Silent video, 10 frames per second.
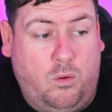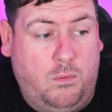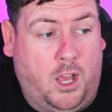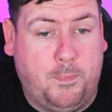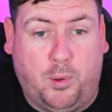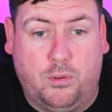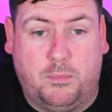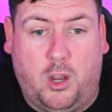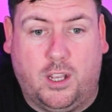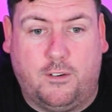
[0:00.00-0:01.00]
like pull the
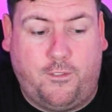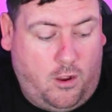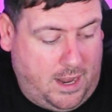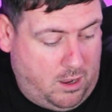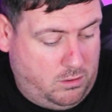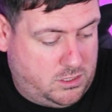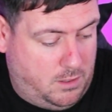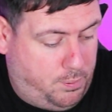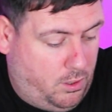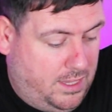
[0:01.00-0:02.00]
microphone out, so
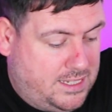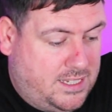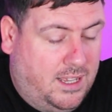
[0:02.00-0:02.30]
pull this